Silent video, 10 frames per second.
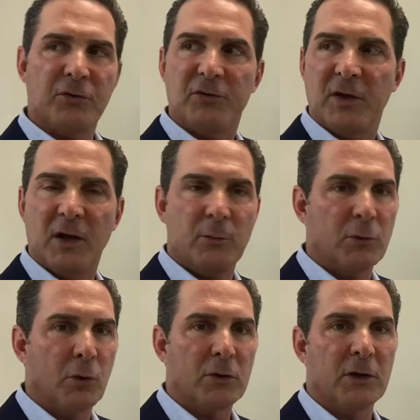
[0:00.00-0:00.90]
You see them
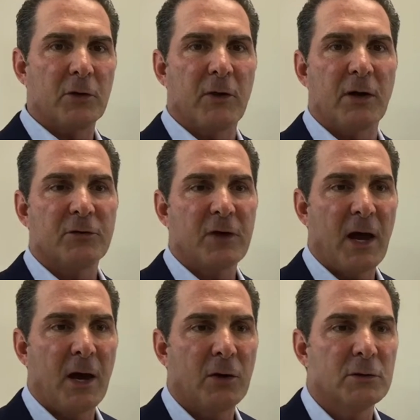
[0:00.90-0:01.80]
locally around
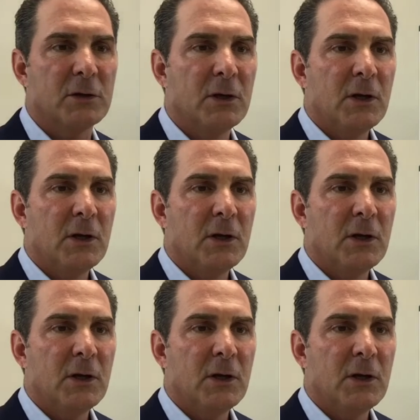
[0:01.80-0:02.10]
town.